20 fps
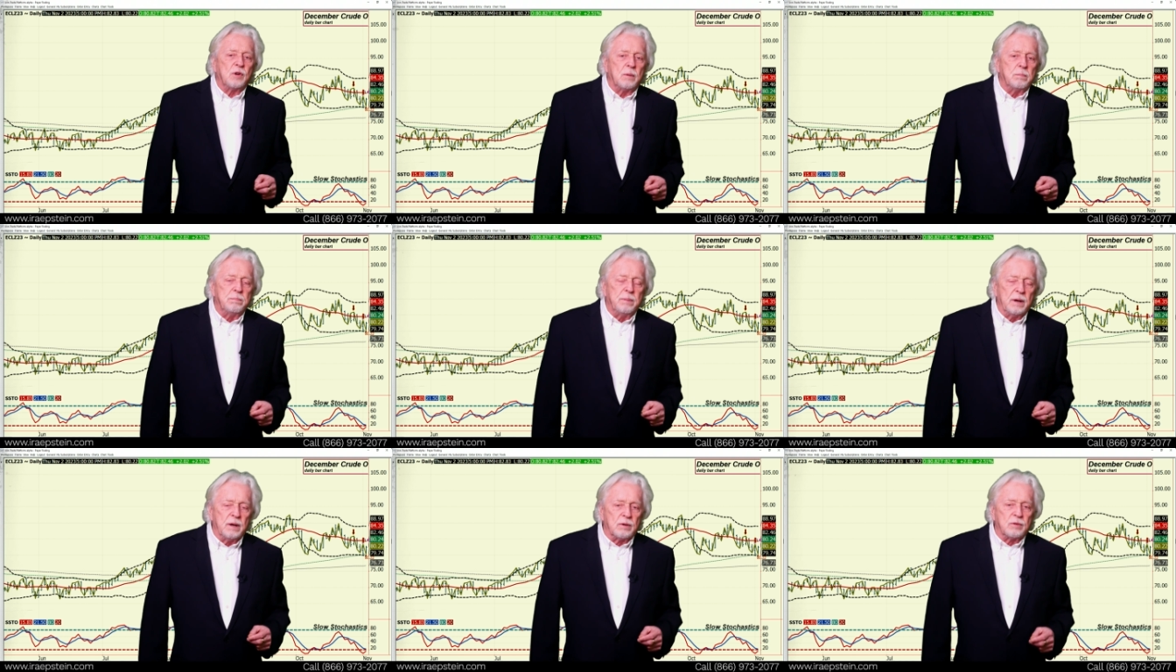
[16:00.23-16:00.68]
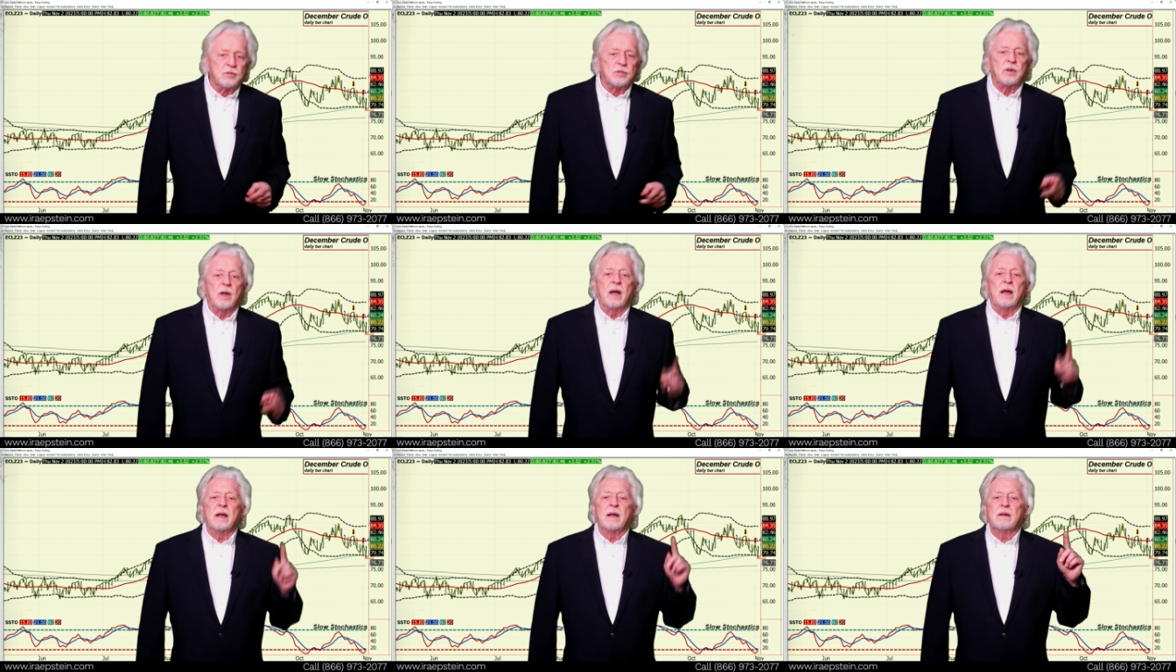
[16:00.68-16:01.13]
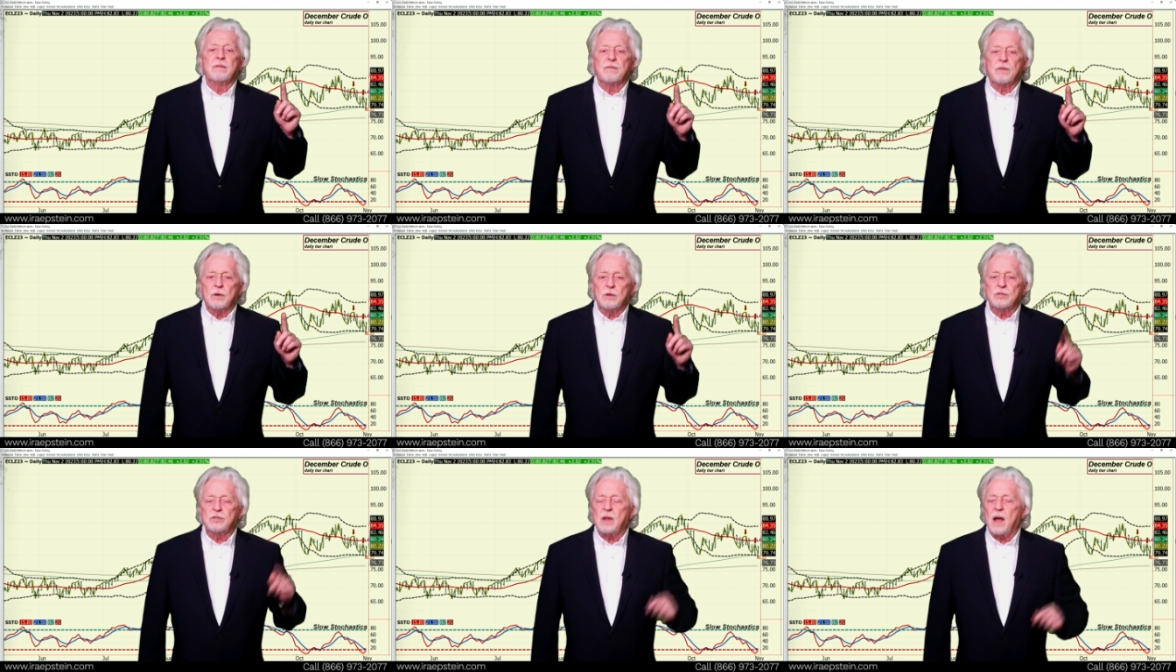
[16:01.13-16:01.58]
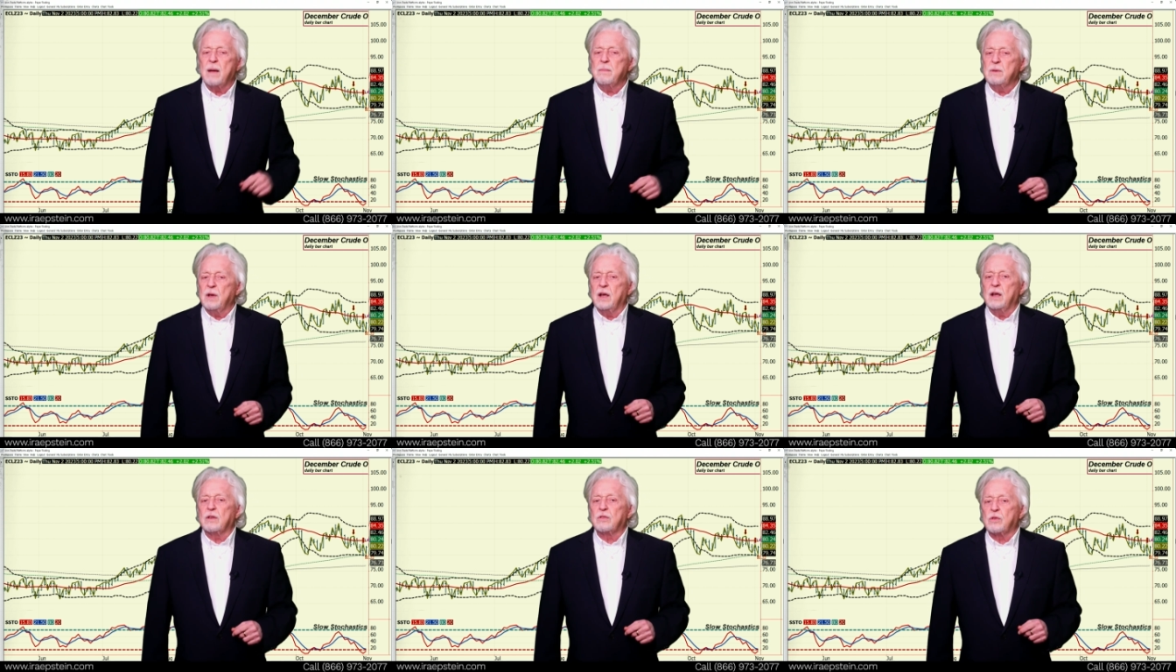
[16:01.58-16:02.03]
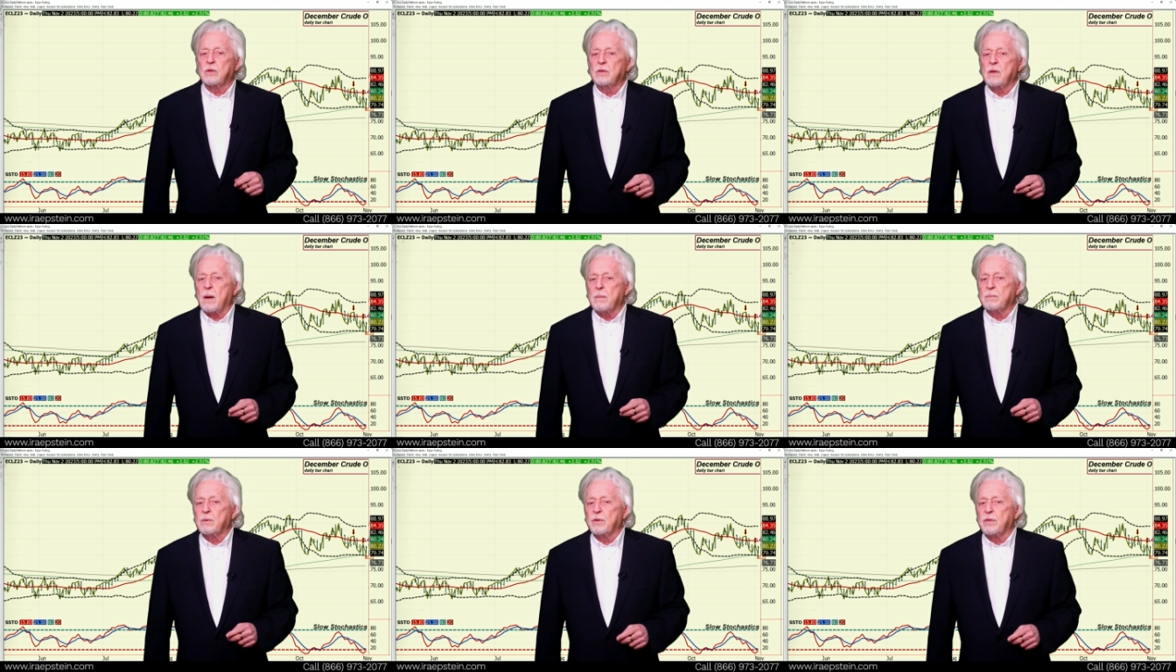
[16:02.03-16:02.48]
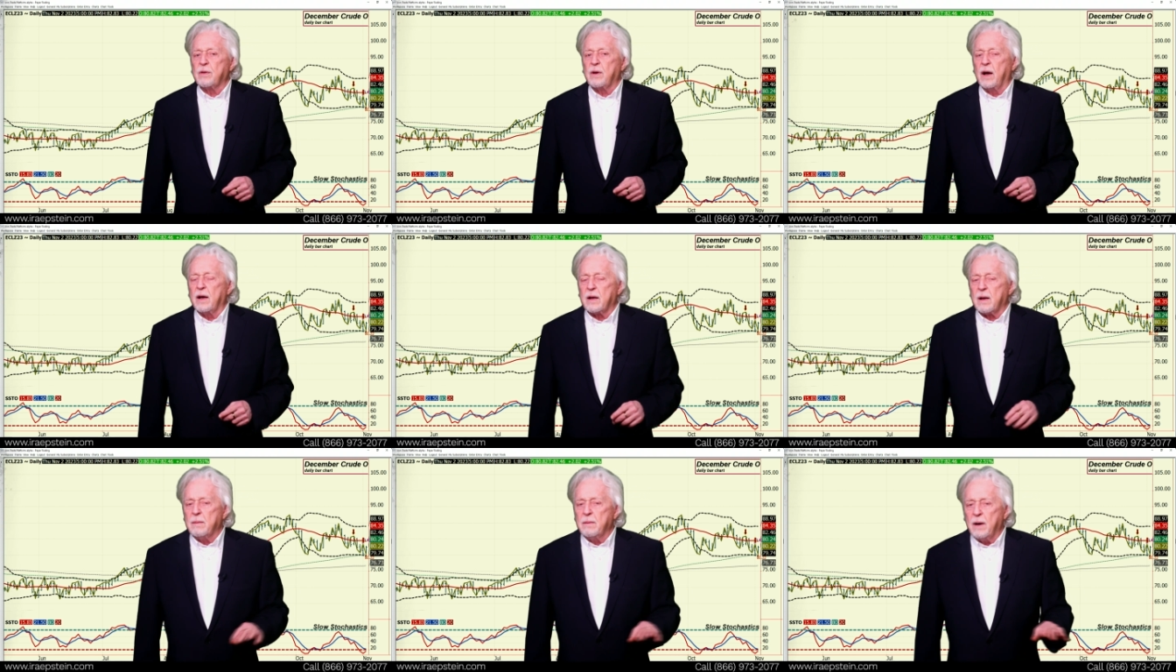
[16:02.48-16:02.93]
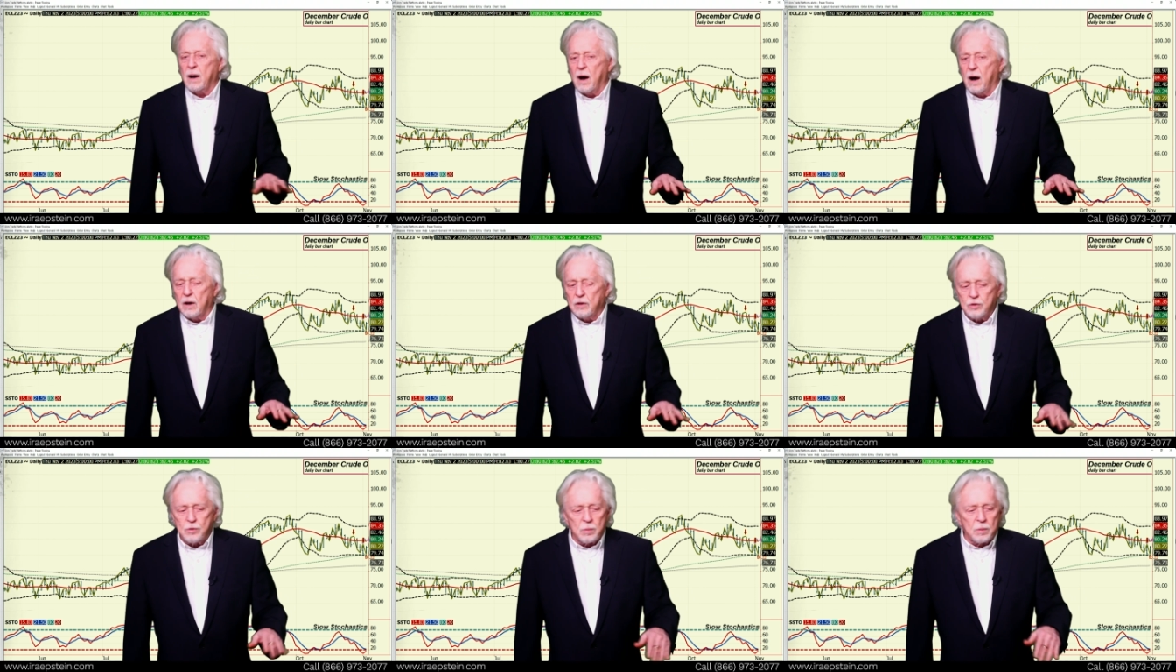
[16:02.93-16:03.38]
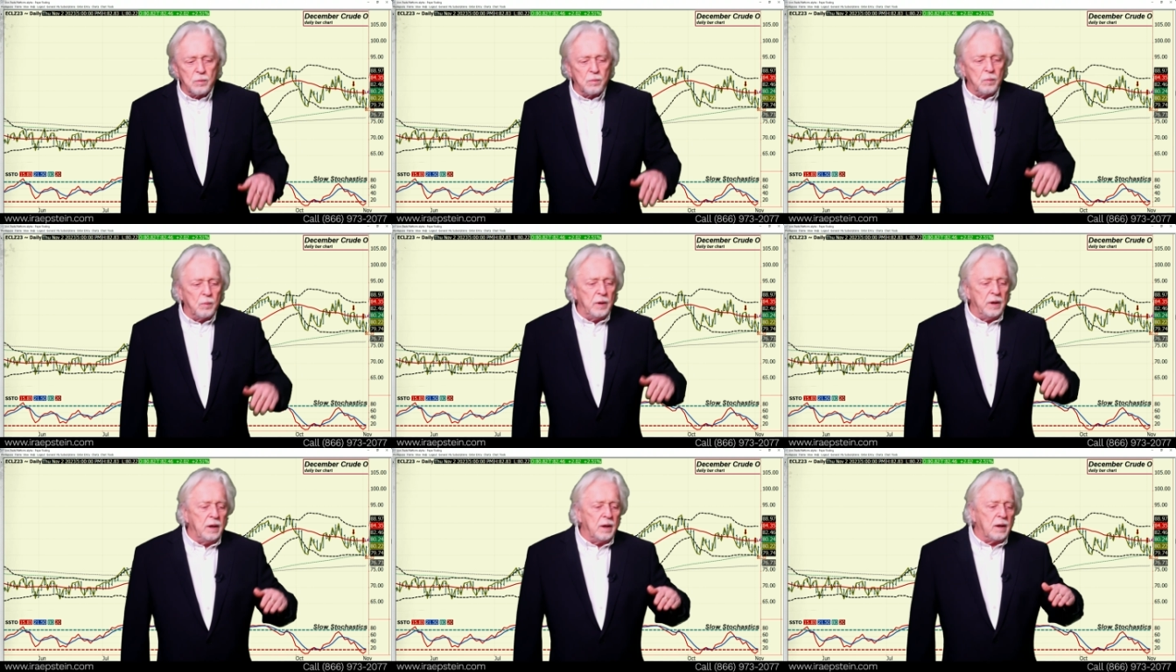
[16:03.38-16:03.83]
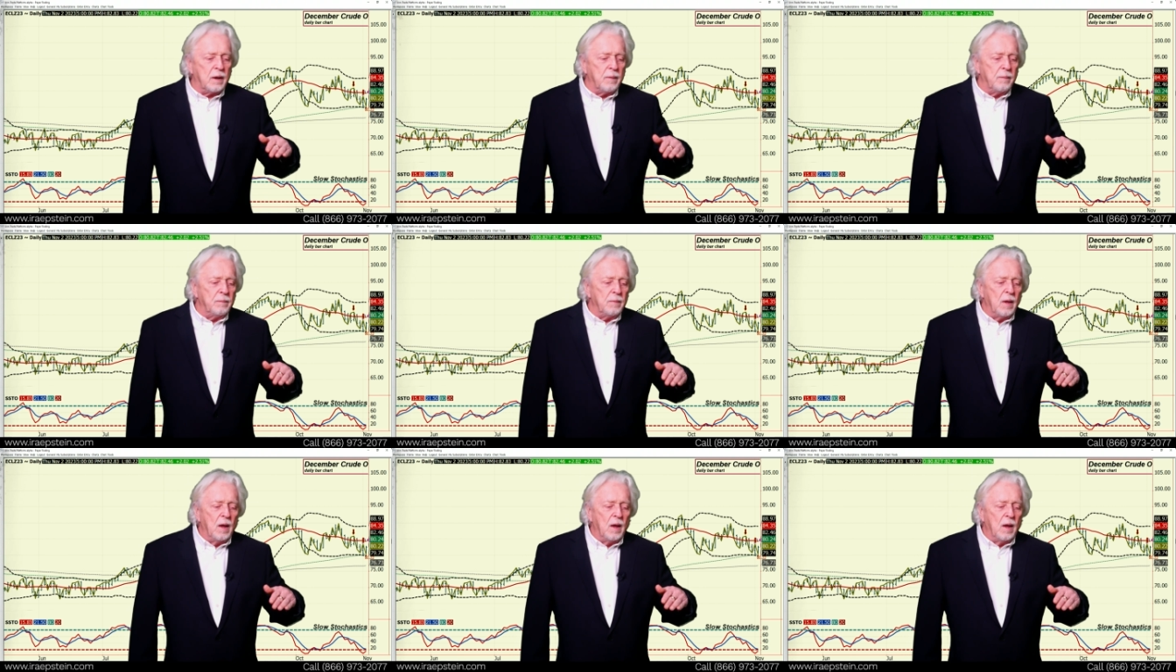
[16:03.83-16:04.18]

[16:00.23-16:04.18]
are built saying, first time you hit the number like a 100 week,